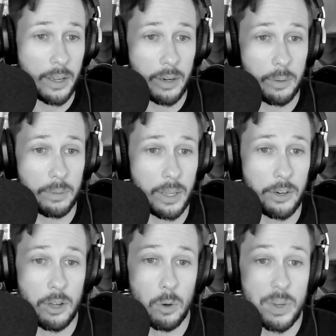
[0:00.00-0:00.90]
I, I, don't I
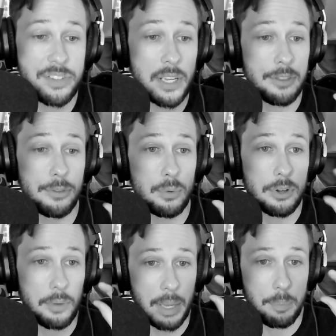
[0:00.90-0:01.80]
don't know. We see it through
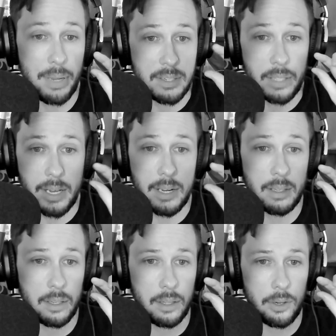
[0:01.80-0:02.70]
their like pixelated
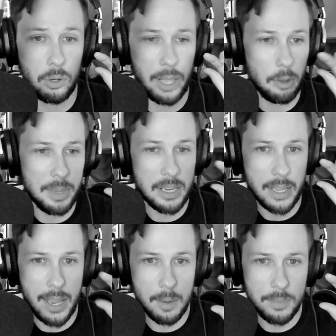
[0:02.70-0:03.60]
little helmet
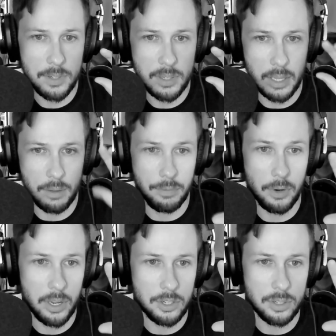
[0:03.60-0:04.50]
cams and the
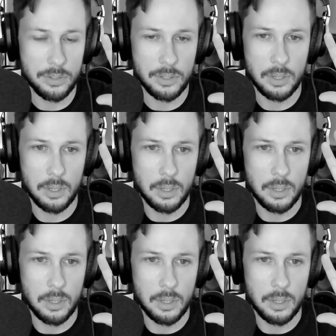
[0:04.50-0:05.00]
footage is